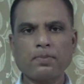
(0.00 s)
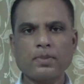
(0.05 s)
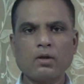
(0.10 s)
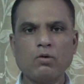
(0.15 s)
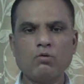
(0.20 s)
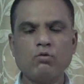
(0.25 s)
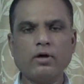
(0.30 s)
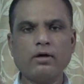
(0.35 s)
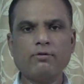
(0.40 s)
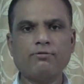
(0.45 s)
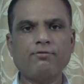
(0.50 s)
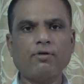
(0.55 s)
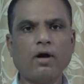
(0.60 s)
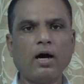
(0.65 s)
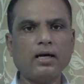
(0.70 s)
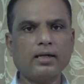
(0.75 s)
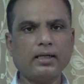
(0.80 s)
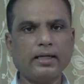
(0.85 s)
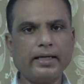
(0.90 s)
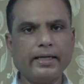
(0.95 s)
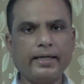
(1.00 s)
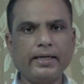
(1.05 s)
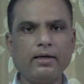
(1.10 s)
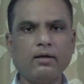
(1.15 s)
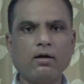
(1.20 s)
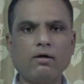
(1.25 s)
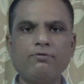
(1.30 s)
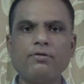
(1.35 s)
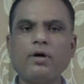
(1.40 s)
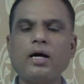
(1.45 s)
were far ahead
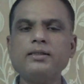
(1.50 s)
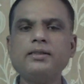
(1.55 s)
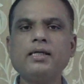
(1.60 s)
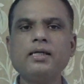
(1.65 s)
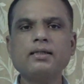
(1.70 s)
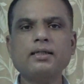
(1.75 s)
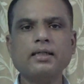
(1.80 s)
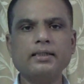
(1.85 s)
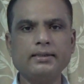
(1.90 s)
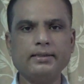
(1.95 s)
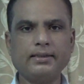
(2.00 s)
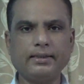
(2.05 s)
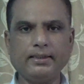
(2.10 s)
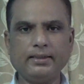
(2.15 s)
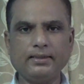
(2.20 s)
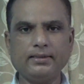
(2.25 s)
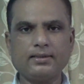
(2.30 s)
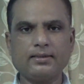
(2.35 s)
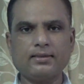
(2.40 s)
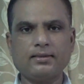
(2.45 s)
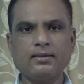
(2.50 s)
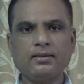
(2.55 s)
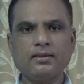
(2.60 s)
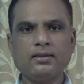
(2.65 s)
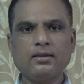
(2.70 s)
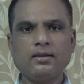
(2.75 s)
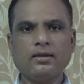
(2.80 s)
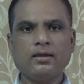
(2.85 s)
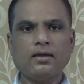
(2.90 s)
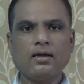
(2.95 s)
of other countries,
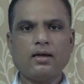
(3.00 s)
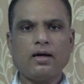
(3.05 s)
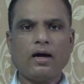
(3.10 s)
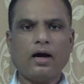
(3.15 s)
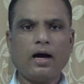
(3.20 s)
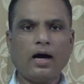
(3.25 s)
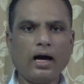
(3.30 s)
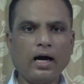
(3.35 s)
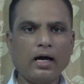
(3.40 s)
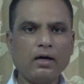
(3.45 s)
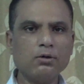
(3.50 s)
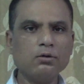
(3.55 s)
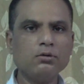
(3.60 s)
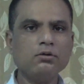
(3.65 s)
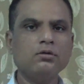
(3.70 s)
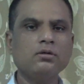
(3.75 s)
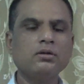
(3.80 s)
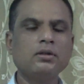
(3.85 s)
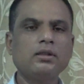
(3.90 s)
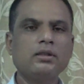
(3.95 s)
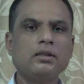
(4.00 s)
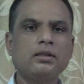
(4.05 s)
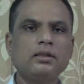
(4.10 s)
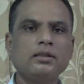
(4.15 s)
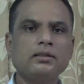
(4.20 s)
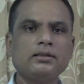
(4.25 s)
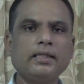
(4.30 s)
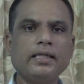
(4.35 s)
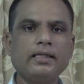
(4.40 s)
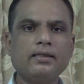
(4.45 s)
how
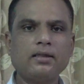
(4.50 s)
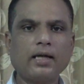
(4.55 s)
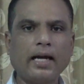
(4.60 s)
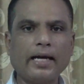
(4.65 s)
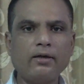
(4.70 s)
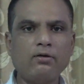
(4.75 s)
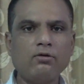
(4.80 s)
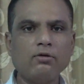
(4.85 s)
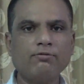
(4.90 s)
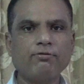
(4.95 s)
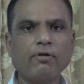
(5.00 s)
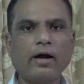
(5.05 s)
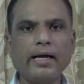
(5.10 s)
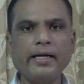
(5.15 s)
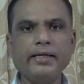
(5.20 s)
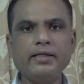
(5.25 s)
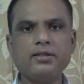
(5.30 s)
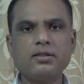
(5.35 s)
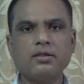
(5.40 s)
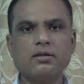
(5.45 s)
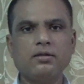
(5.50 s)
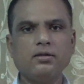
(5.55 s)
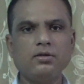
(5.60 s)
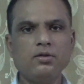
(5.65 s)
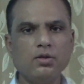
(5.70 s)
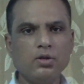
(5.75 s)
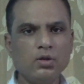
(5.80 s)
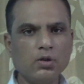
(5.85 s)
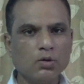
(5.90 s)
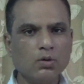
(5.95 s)
they tried to find
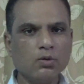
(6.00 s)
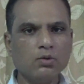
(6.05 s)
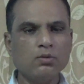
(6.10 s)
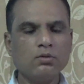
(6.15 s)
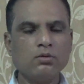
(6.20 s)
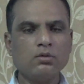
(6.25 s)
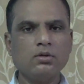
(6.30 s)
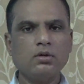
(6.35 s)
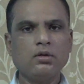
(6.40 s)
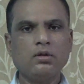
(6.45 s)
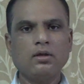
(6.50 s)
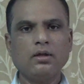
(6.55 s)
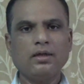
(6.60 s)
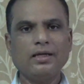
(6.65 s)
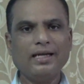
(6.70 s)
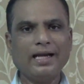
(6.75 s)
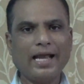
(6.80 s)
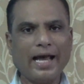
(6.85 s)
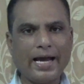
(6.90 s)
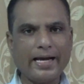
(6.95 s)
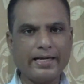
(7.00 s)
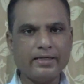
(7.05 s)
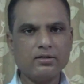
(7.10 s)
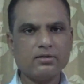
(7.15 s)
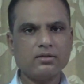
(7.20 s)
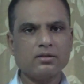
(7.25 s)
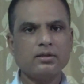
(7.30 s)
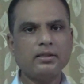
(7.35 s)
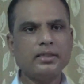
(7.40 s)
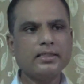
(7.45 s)
new
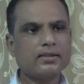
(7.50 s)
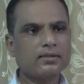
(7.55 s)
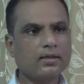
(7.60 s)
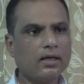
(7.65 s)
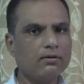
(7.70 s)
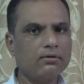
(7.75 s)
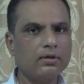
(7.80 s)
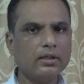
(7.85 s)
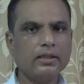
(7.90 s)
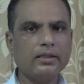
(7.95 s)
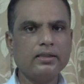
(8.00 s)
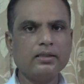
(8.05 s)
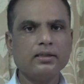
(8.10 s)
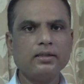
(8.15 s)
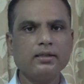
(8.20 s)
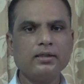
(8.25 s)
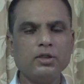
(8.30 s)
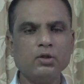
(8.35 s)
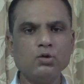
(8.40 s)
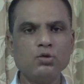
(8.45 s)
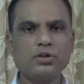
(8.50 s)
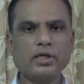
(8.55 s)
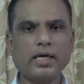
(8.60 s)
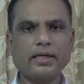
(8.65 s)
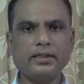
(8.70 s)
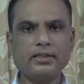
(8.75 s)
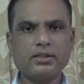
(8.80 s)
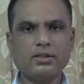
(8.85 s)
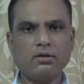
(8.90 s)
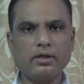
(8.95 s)
lands, discovered new
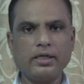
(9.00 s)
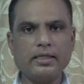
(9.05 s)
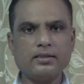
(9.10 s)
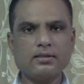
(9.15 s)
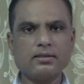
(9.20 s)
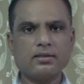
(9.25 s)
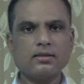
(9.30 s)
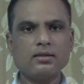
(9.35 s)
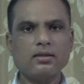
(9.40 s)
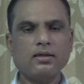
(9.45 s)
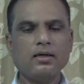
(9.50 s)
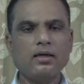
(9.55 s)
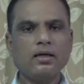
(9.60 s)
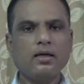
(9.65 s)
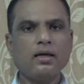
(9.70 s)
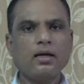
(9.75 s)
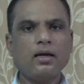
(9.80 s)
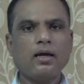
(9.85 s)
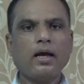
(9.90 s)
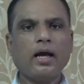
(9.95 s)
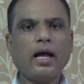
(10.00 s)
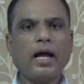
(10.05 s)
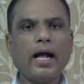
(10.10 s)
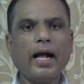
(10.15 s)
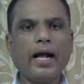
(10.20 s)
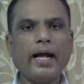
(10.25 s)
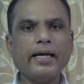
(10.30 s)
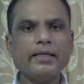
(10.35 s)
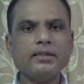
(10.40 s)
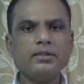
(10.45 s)
territories,
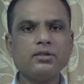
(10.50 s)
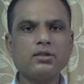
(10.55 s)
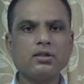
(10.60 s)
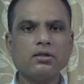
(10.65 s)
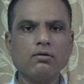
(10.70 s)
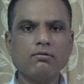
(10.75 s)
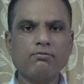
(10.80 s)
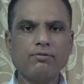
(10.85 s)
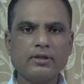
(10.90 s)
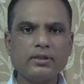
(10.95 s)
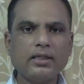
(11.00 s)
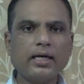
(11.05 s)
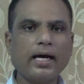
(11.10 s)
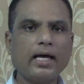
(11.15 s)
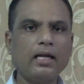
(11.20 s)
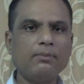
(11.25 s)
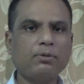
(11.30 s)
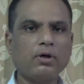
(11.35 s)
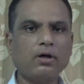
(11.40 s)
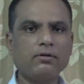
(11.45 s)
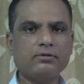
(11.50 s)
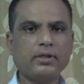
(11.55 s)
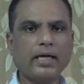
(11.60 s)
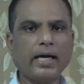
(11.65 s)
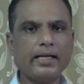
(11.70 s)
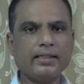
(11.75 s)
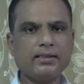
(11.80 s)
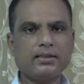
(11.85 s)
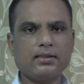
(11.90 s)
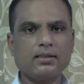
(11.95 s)
and with the help of
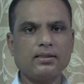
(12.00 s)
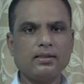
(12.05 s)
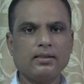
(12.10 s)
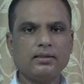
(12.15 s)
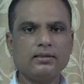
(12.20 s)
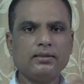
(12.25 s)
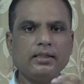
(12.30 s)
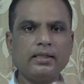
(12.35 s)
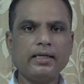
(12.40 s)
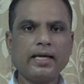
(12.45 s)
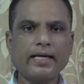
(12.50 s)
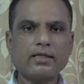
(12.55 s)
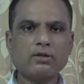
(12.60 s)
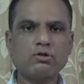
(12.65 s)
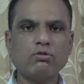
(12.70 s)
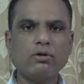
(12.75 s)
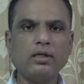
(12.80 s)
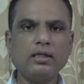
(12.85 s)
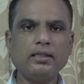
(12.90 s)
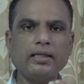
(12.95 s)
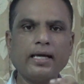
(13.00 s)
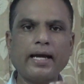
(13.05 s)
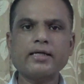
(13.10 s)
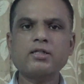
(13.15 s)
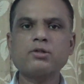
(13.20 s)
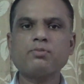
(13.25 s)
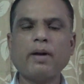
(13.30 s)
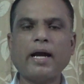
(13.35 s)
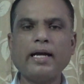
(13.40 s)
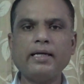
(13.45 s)
that, they actually
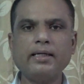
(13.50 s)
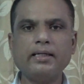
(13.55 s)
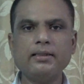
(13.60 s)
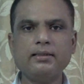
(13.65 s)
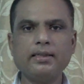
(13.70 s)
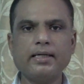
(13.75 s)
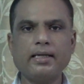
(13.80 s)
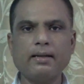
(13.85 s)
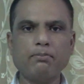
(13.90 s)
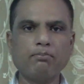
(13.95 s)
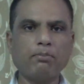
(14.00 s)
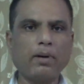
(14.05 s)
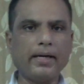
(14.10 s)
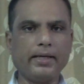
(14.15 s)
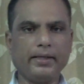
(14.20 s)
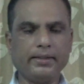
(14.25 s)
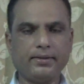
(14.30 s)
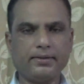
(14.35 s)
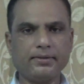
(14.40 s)
expanded their empire.